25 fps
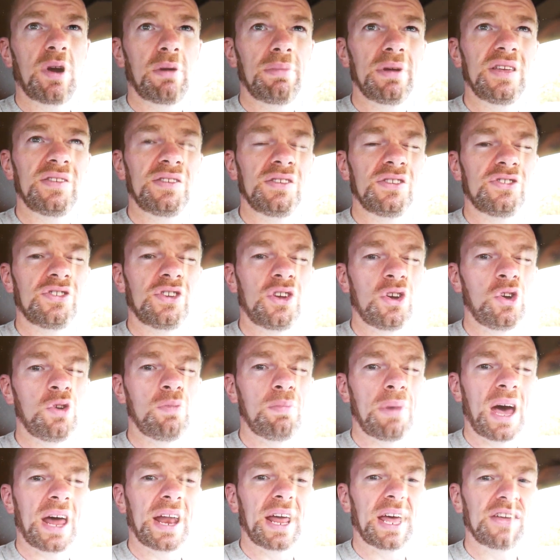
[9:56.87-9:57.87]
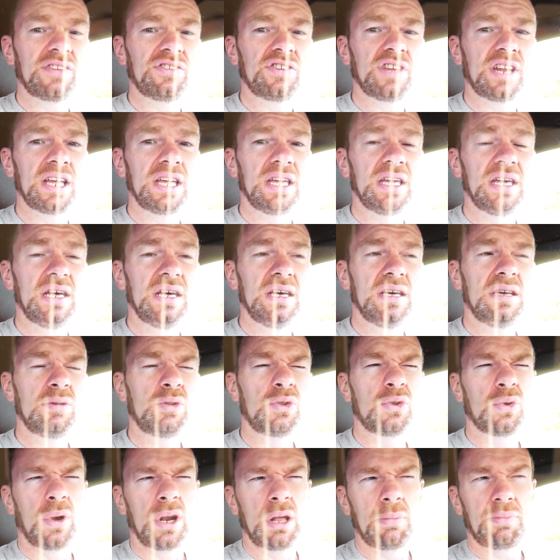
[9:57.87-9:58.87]
Probably isn't too bad actually.
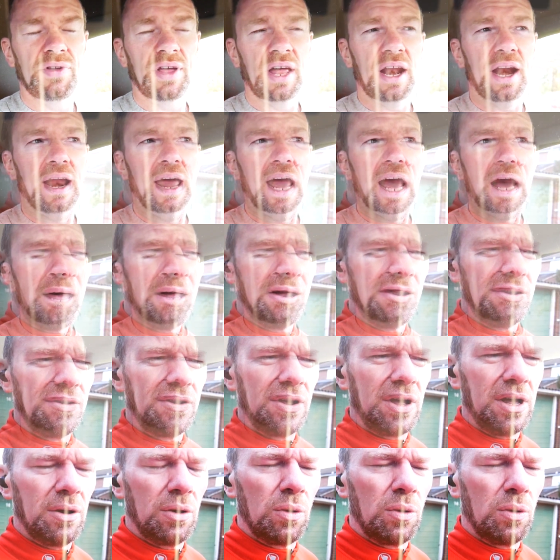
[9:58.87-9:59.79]
20% an hour. And